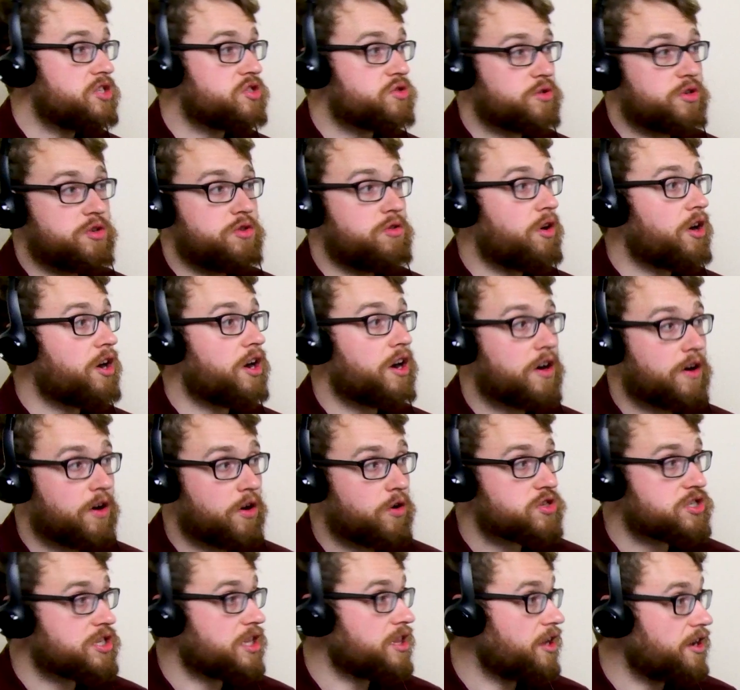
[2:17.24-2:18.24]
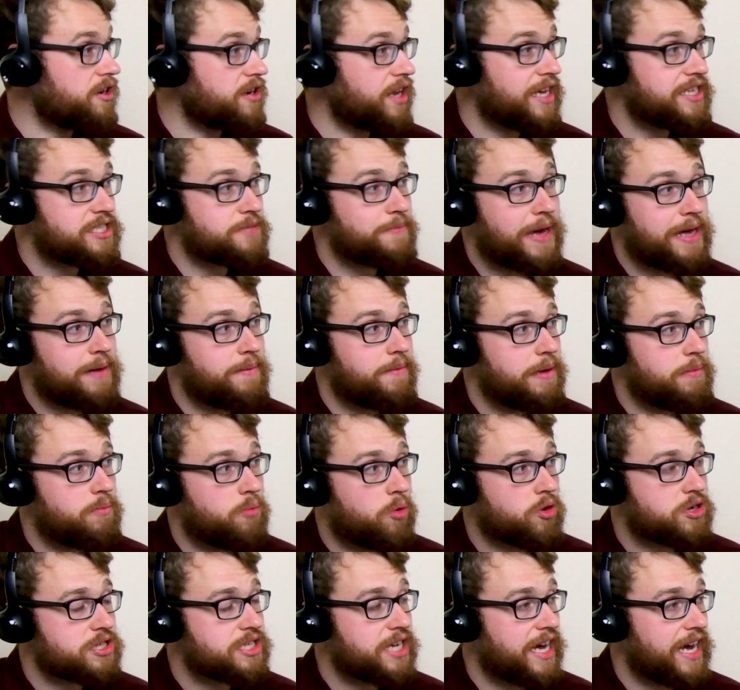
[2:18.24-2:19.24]
So you are, of course, allowed to spend a bit
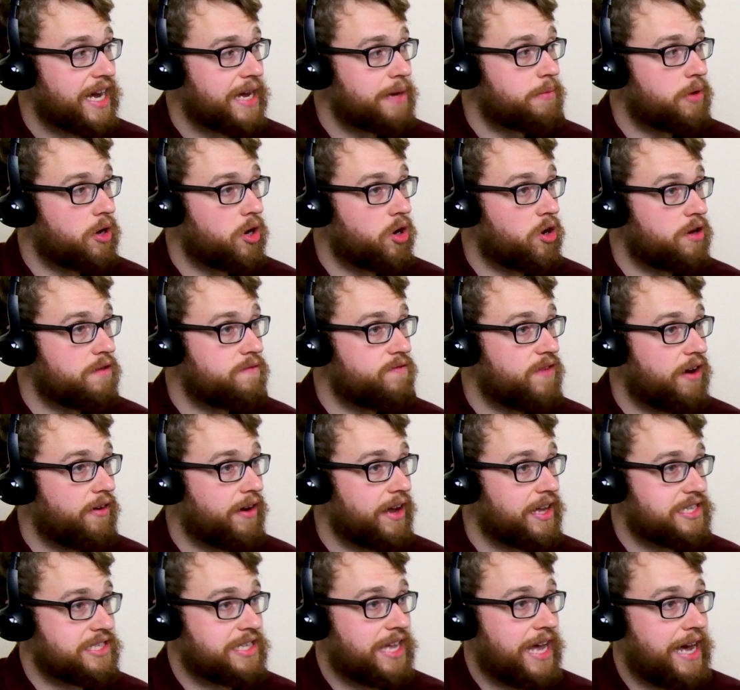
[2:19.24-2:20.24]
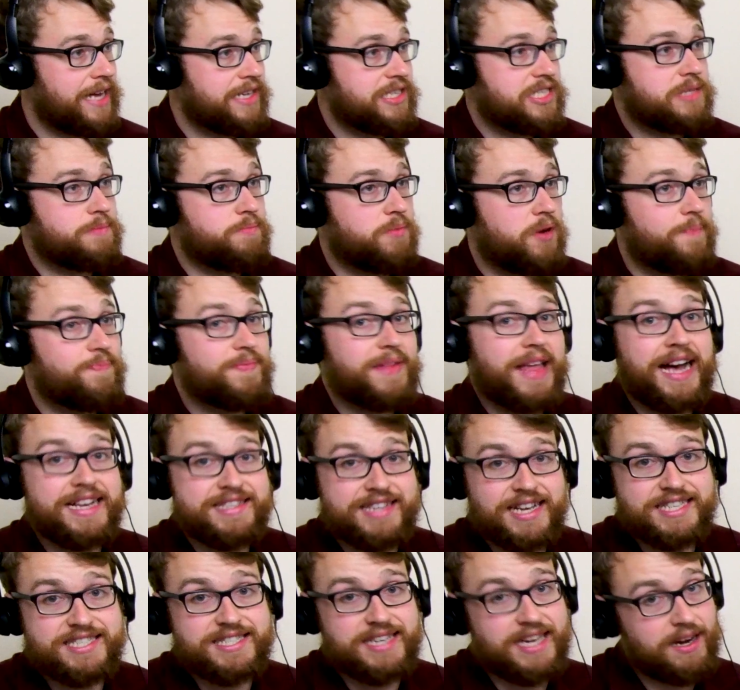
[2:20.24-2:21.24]
more time on various tasks. But
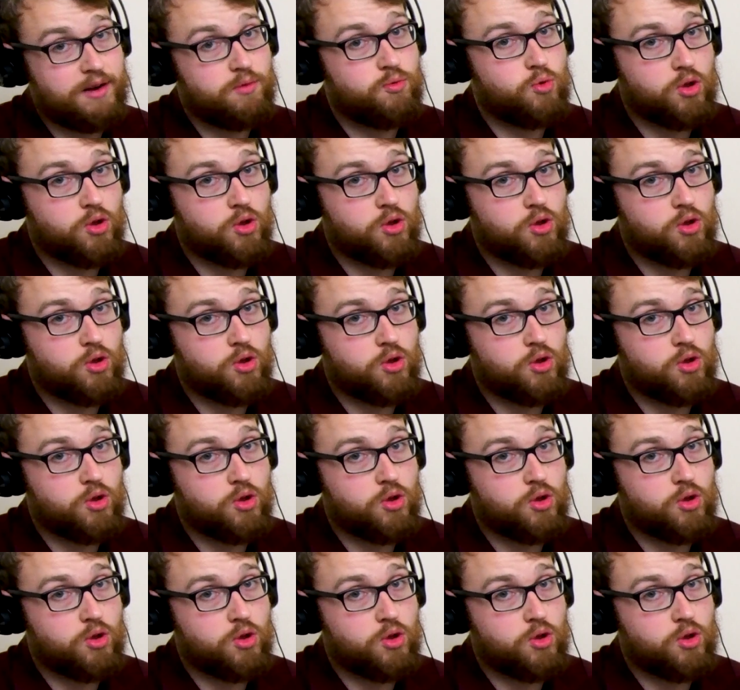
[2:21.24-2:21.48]
as I said,